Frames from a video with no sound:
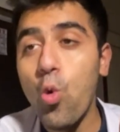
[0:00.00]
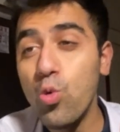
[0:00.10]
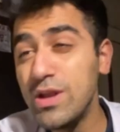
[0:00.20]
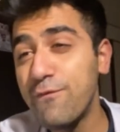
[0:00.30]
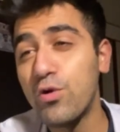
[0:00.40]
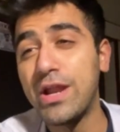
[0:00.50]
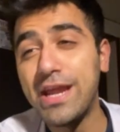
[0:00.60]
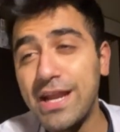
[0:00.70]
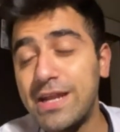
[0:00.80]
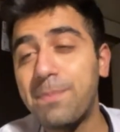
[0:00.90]
only for
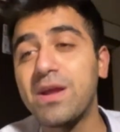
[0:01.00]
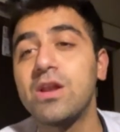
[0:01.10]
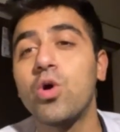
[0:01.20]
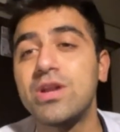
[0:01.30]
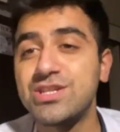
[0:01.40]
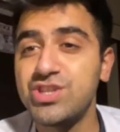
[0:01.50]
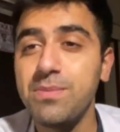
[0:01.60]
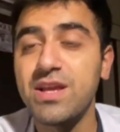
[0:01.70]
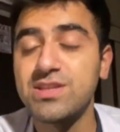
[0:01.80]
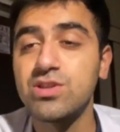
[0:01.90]
atypical or
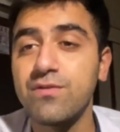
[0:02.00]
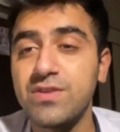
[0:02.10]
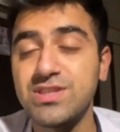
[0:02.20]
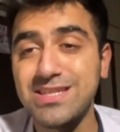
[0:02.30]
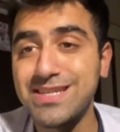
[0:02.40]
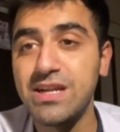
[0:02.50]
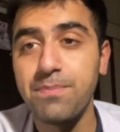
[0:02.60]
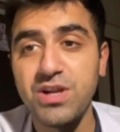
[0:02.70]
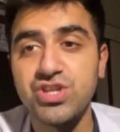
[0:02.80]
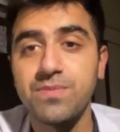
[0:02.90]
extreme cases of resistant
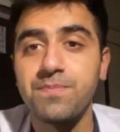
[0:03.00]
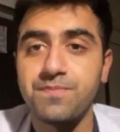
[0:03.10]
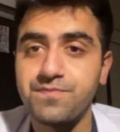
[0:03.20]
depression,